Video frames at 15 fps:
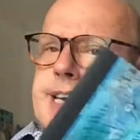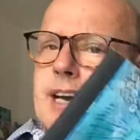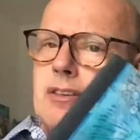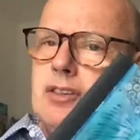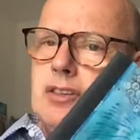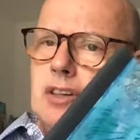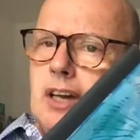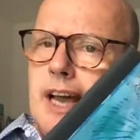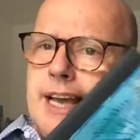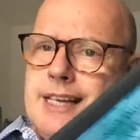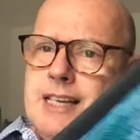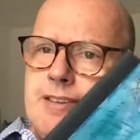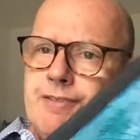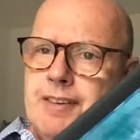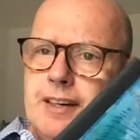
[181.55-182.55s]
count I've got
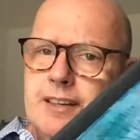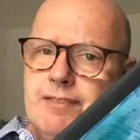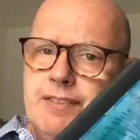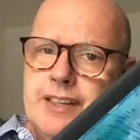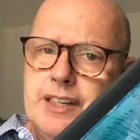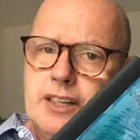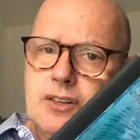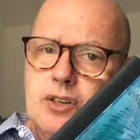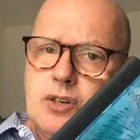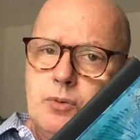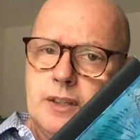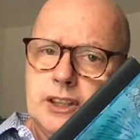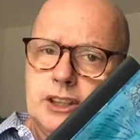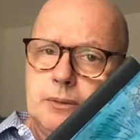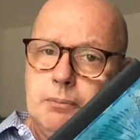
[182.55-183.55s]
85 videos to
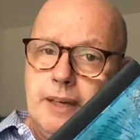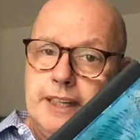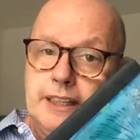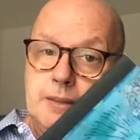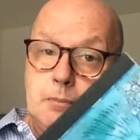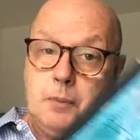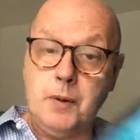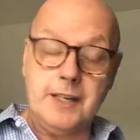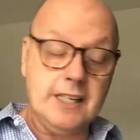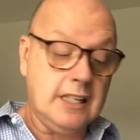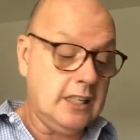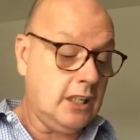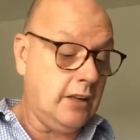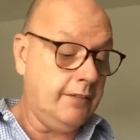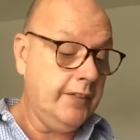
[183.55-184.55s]
actually make at present,
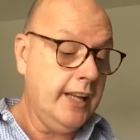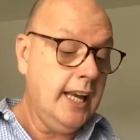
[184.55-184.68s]
so